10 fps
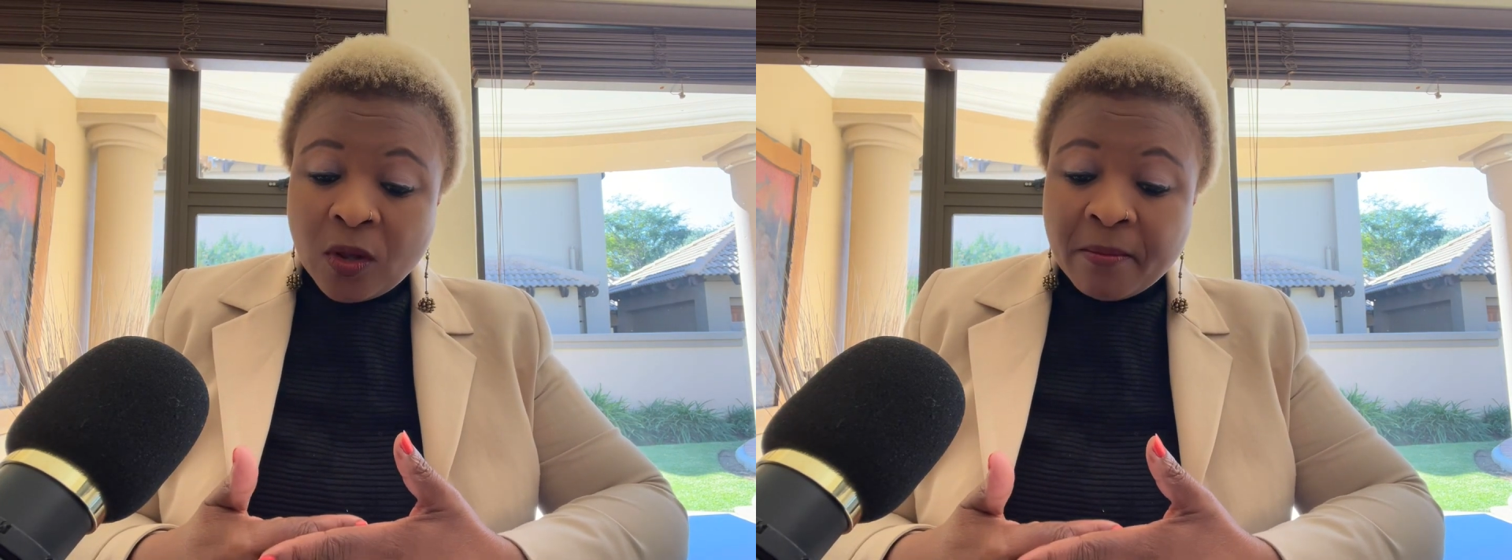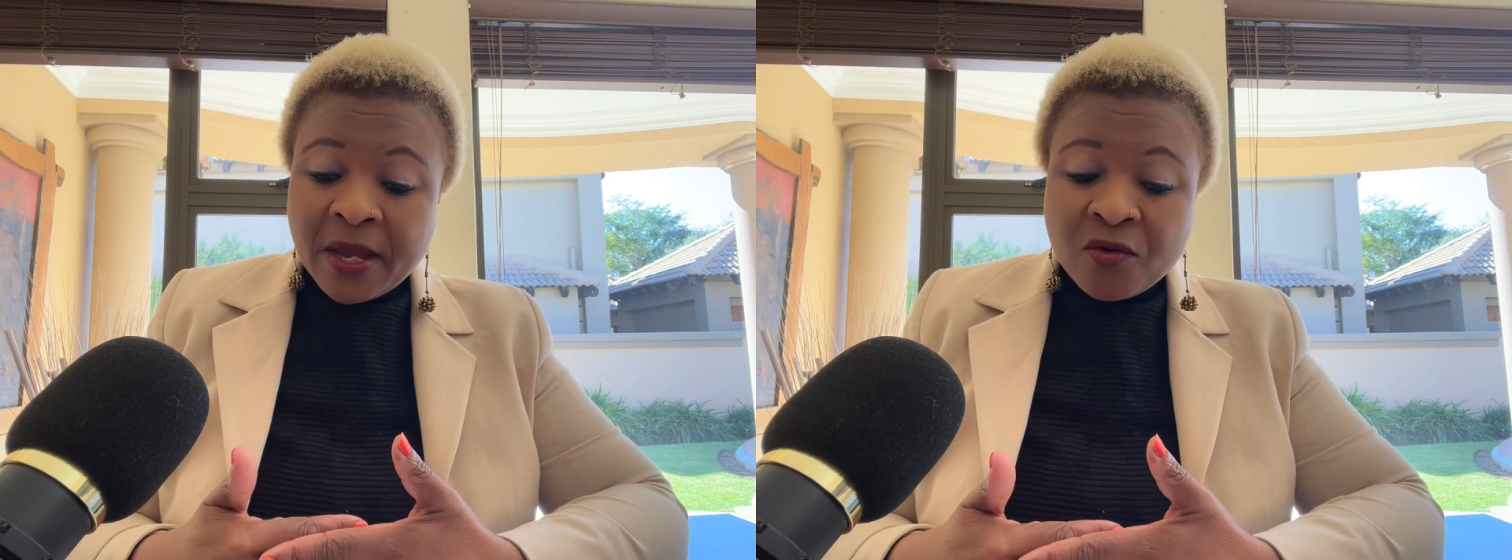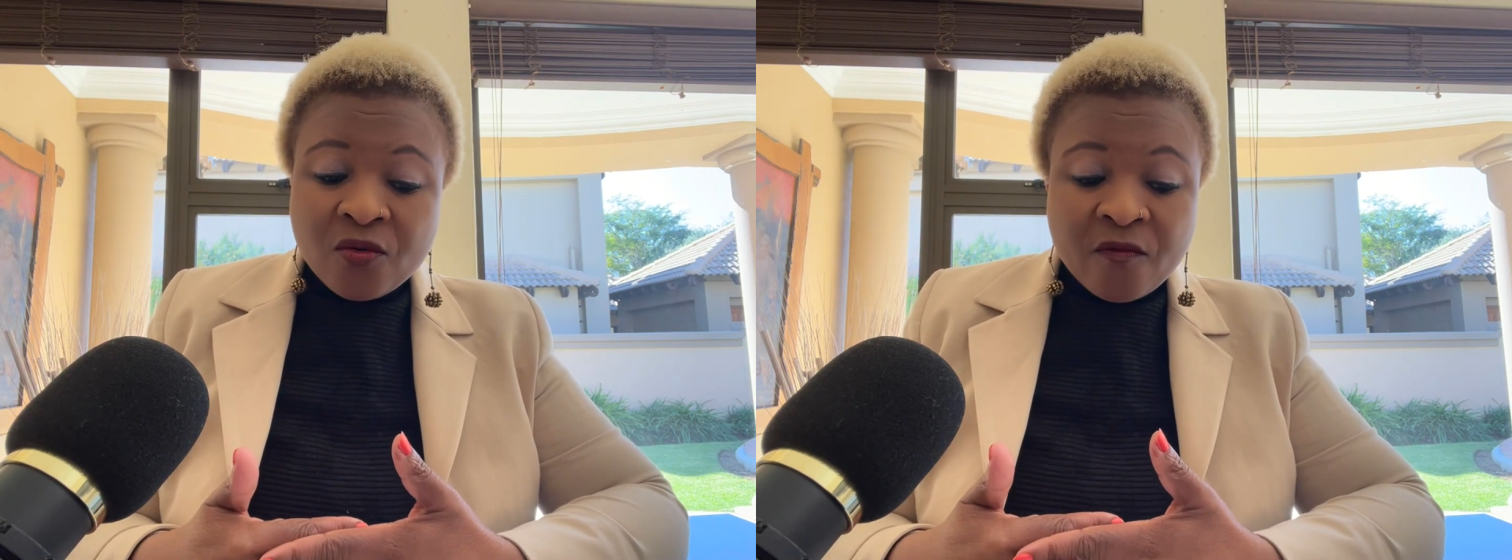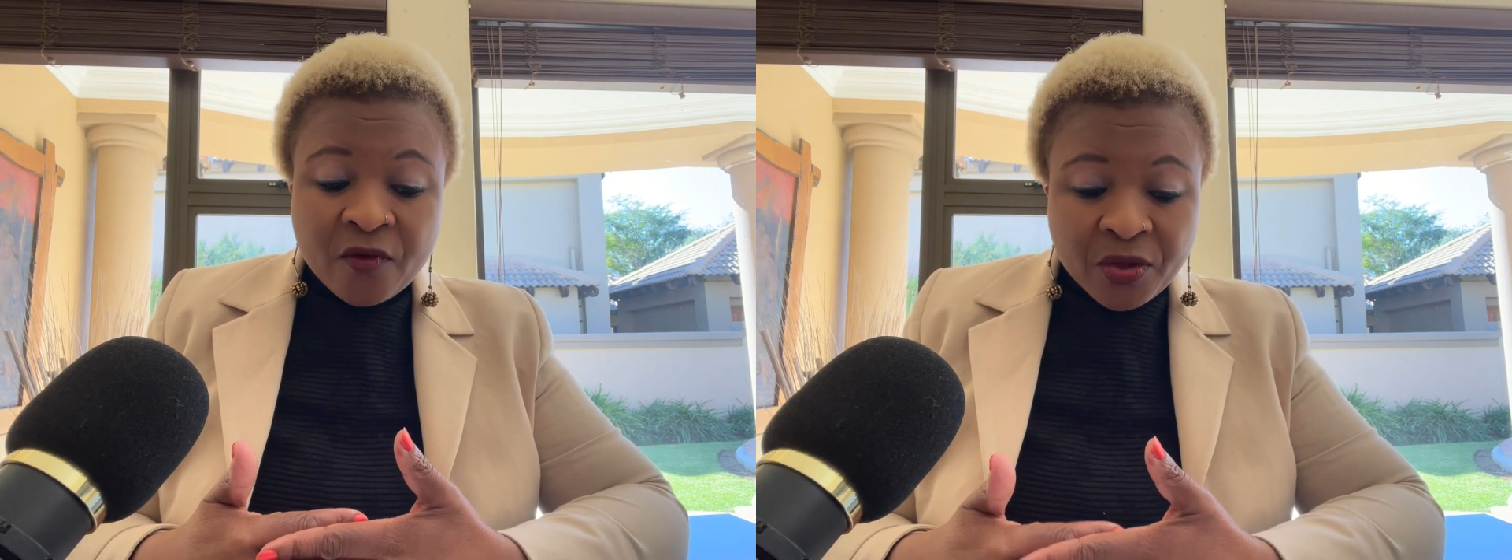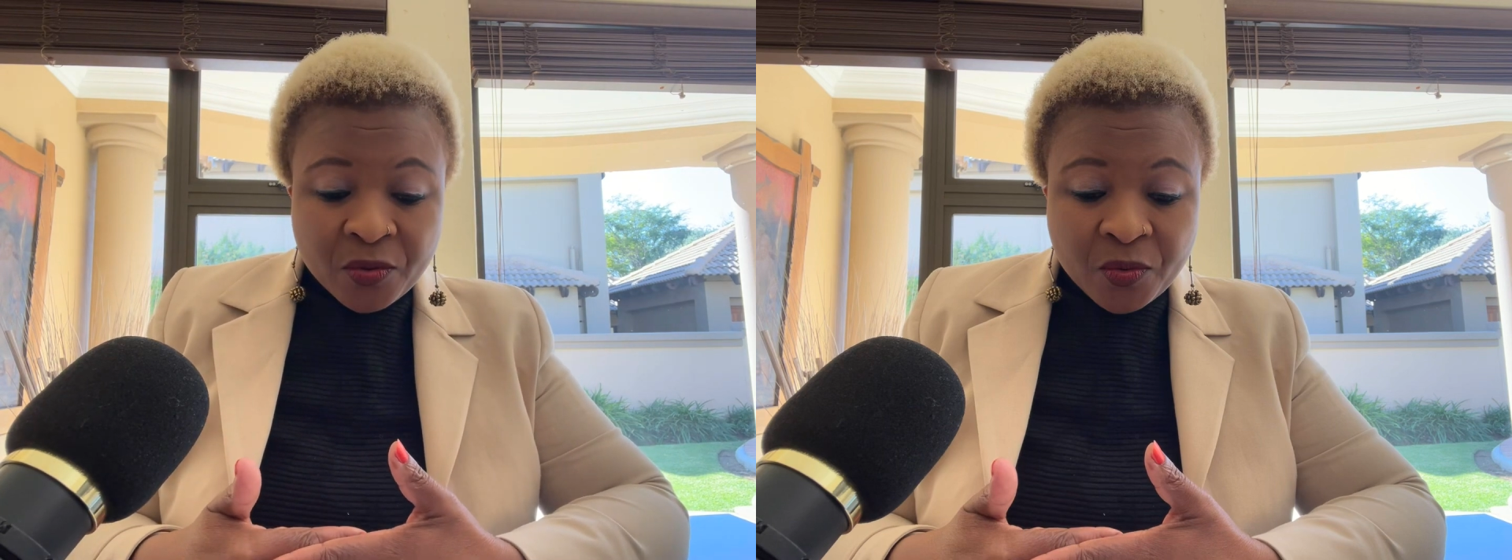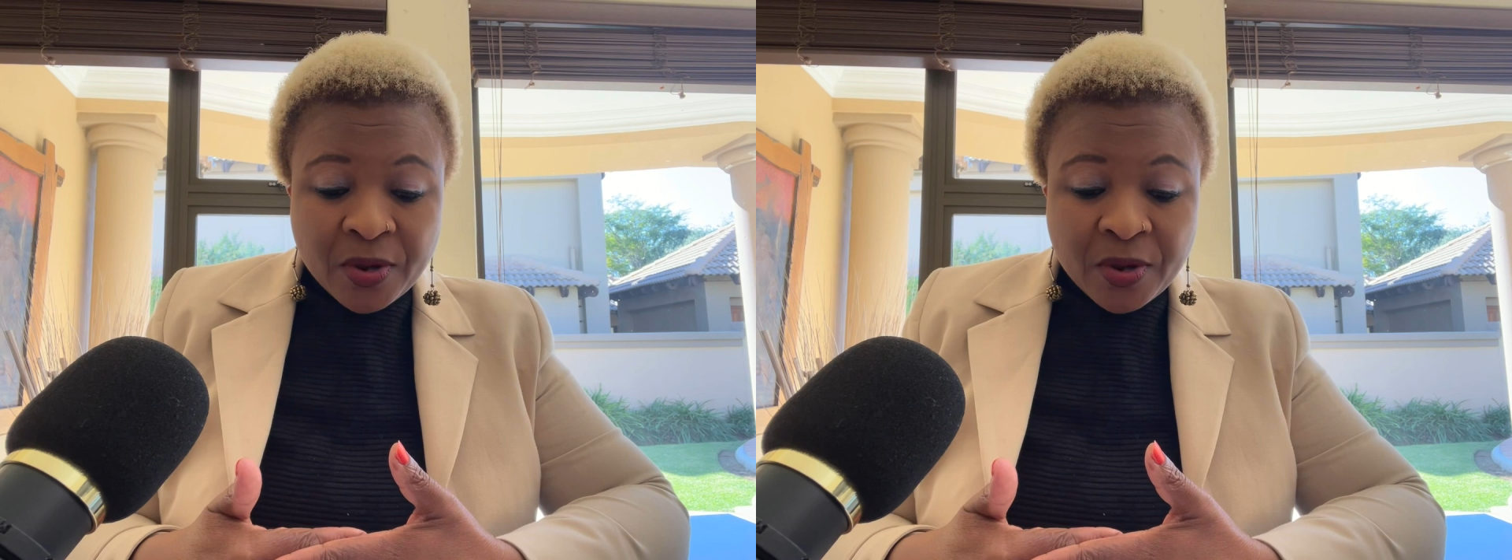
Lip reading: make room for you